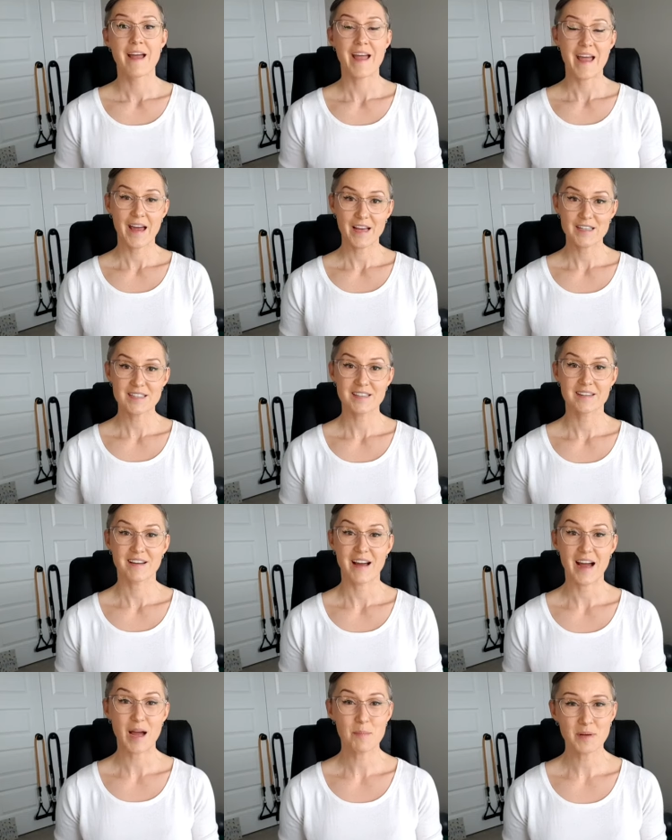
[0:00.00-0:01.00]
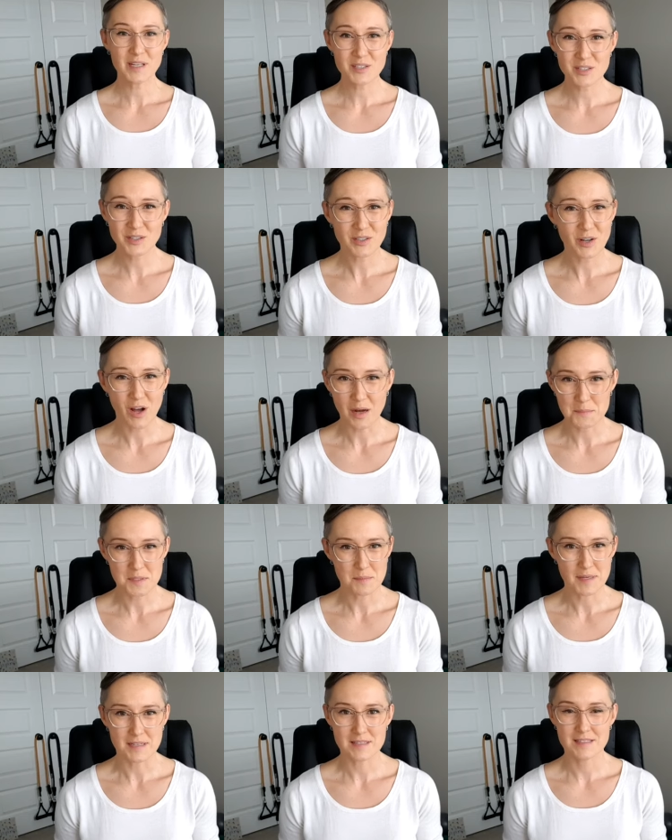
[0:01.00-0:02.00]
And I'm an eternal
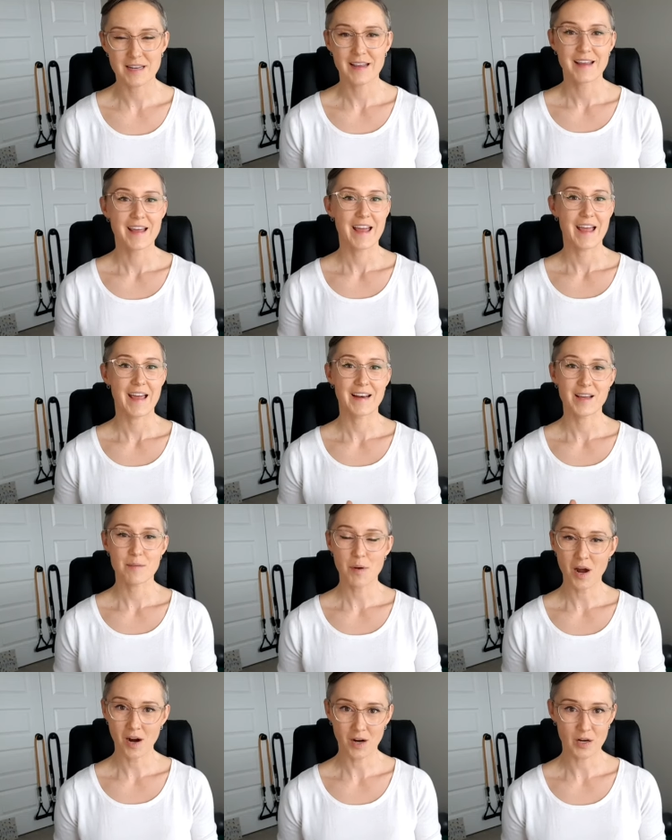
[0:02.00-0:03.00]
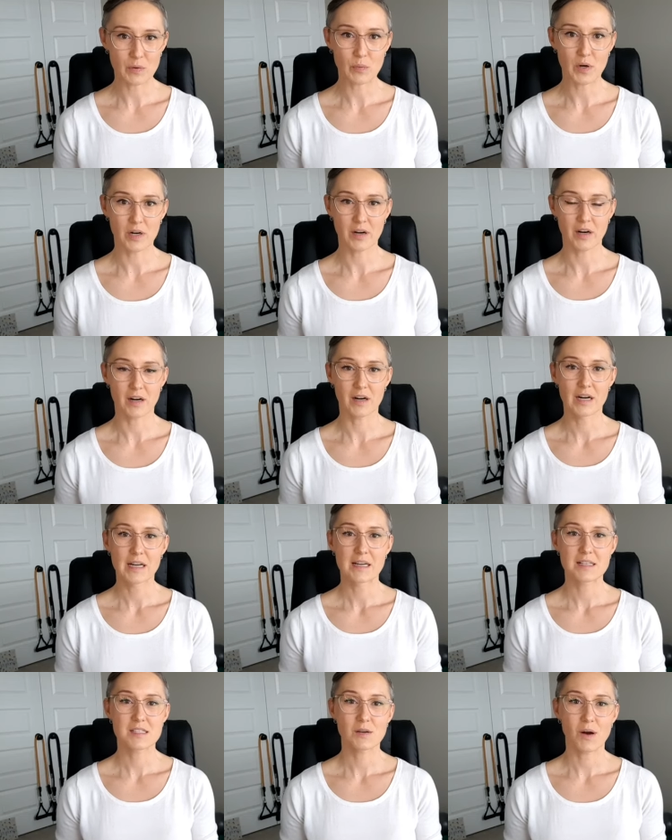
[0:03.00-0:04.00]
optimist and I'm a hard worker.
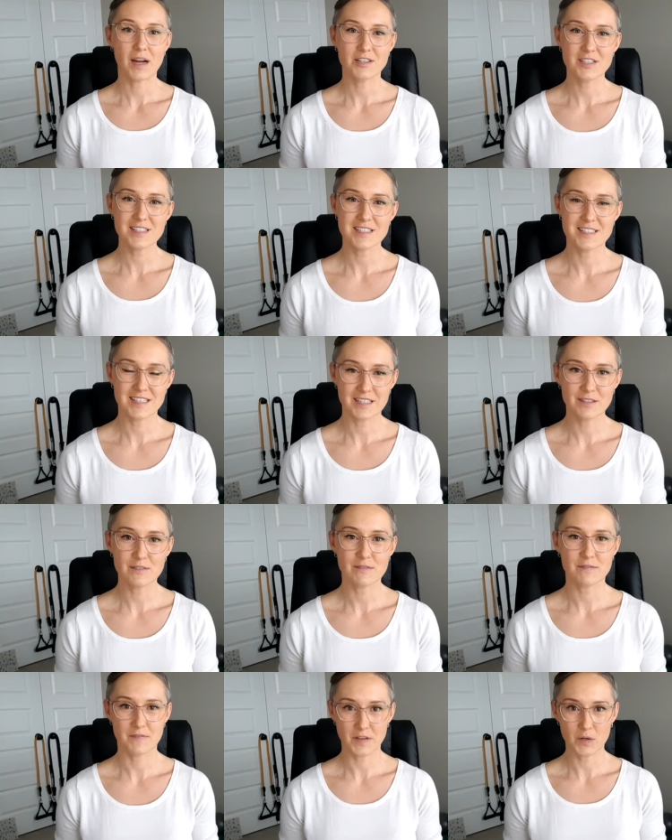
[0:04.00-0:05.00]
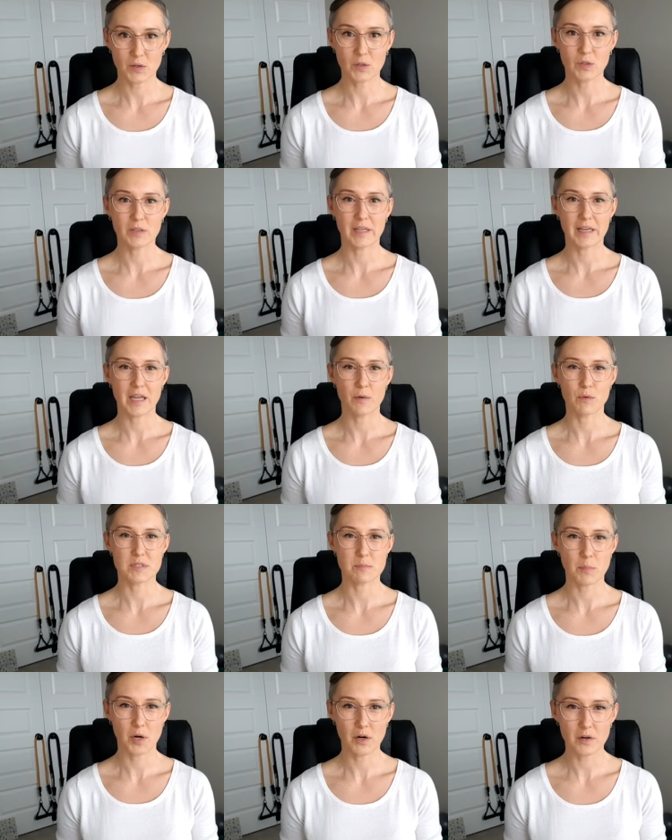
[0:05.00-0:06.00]
So I just didn't feel like it
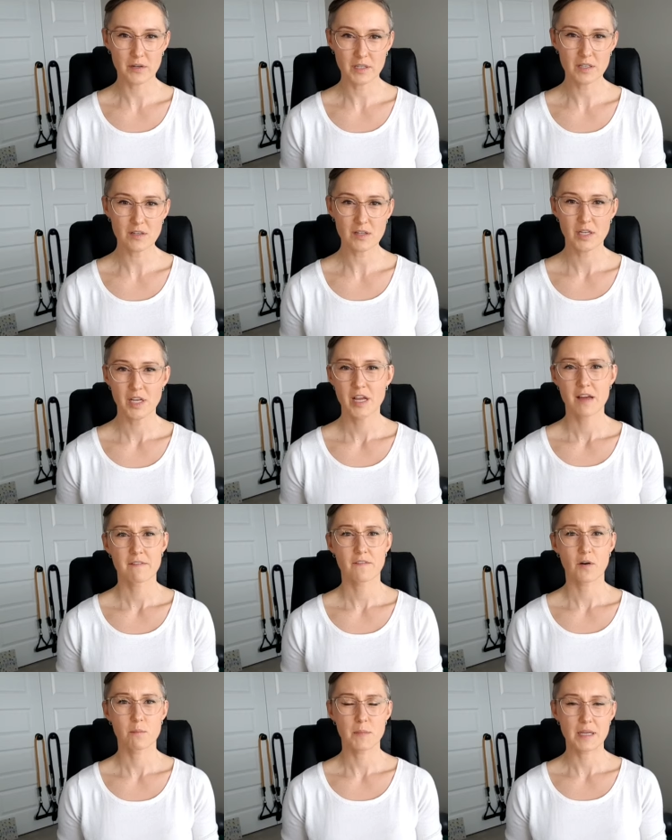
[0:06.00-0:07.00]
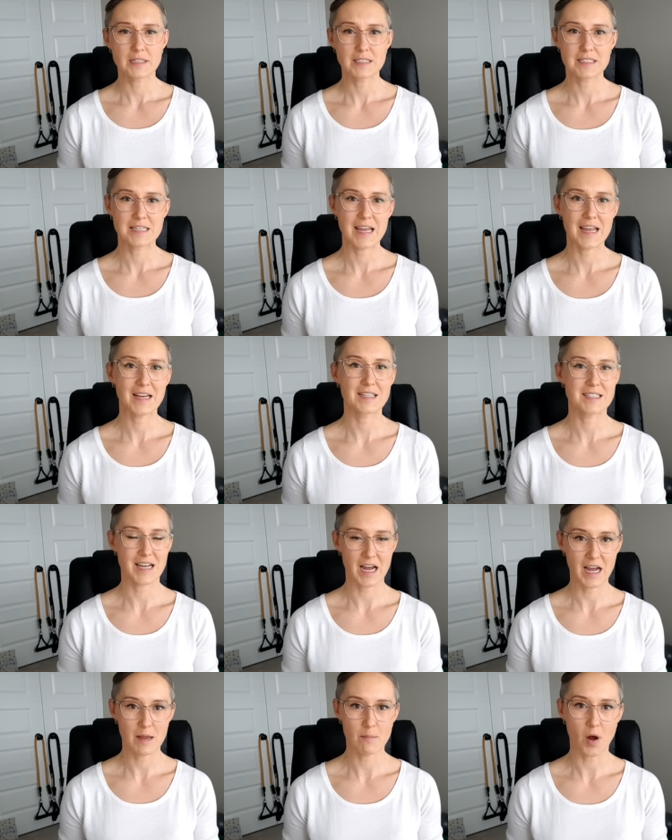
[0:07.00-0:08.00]
was pertinent for me to take
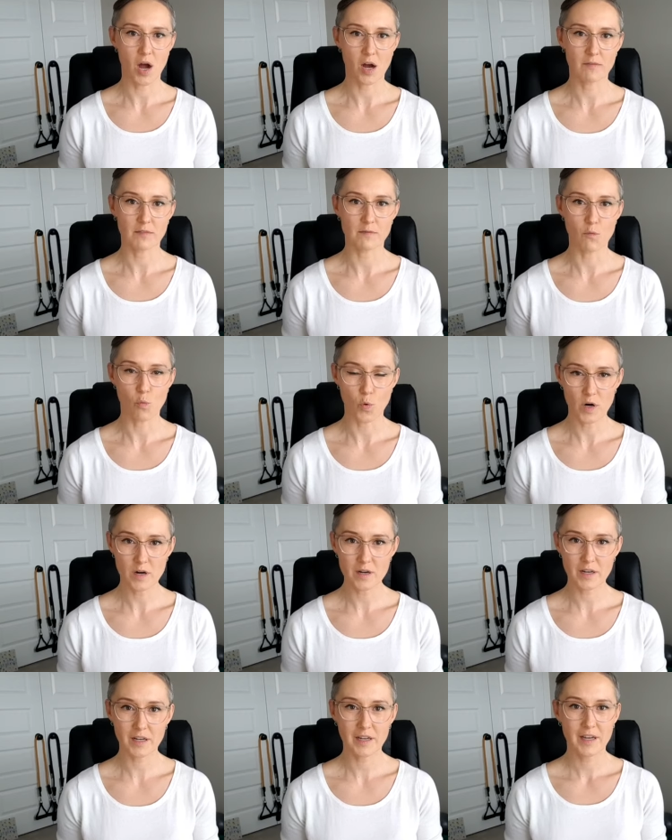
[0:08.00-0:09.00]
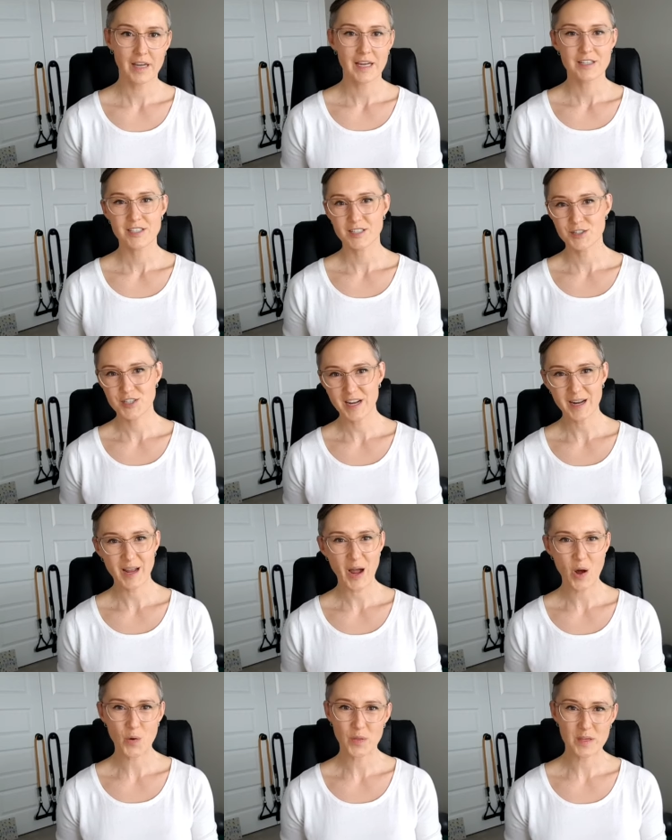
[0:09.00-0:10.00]
time off work to check
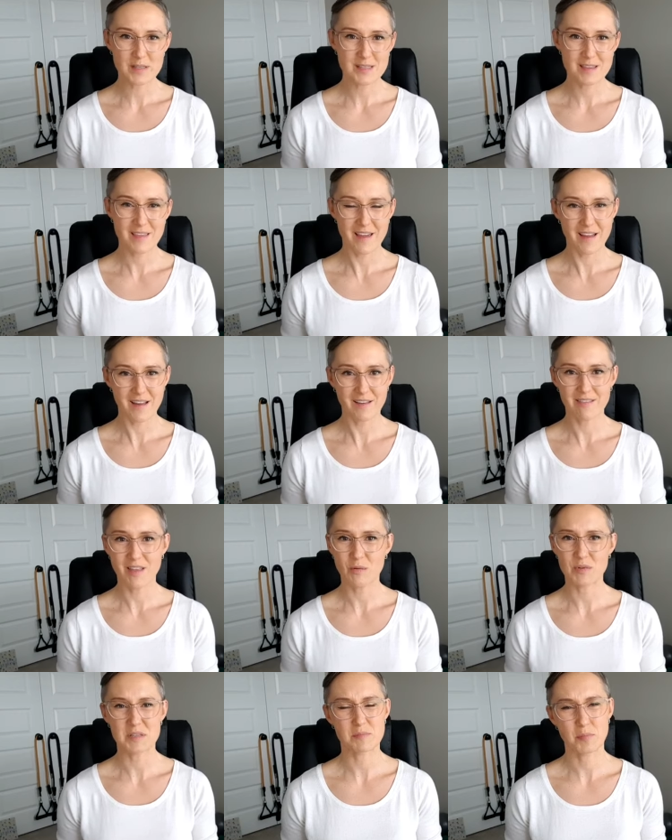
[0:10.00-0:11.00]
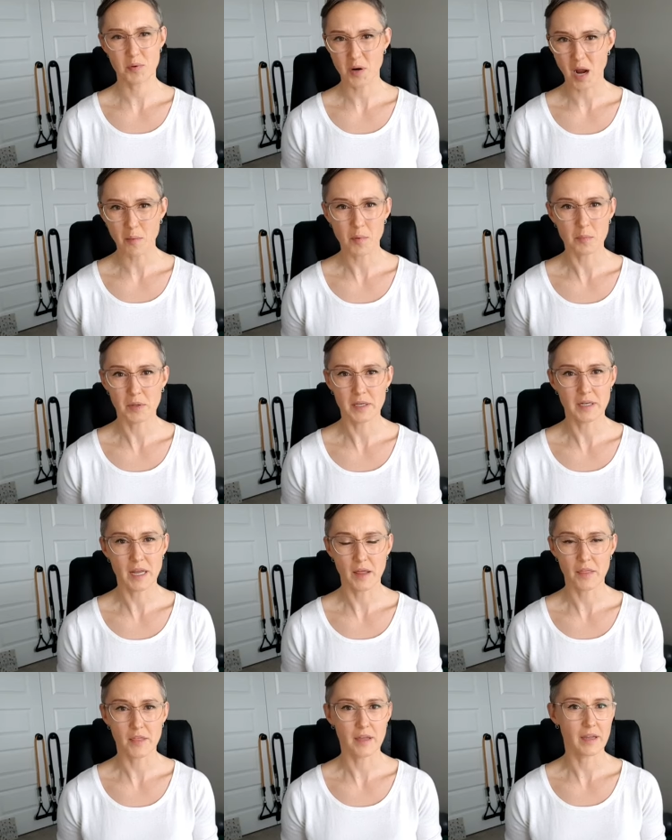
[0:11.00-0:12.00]
out this thing that was probably
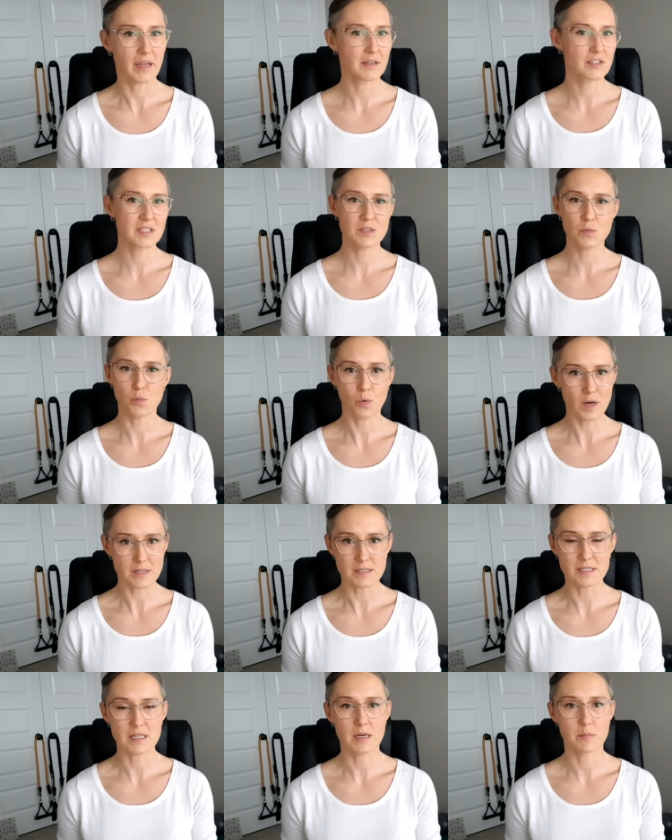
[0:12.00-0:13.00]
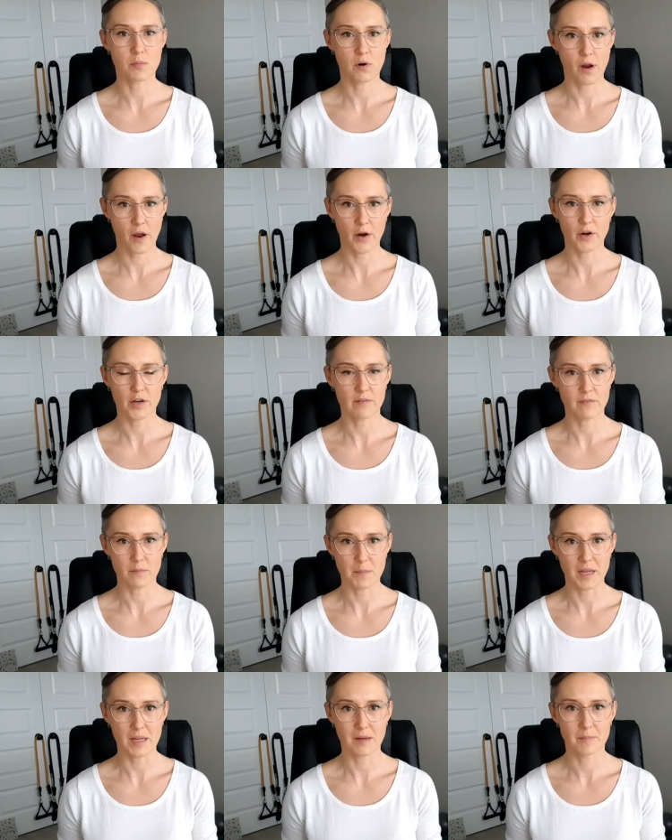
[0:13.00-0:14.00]
nothing. It just wasn't a priority for
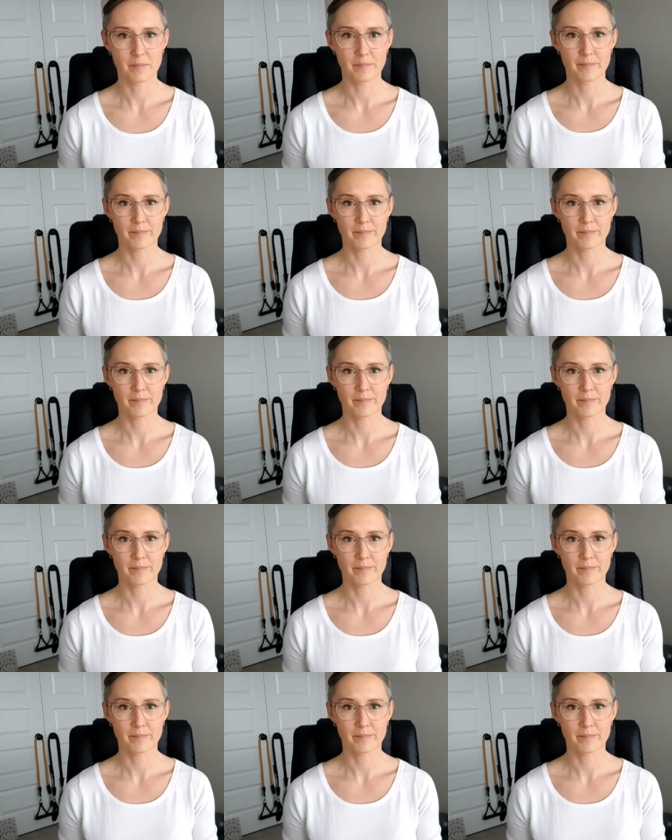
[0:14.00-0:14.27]
me.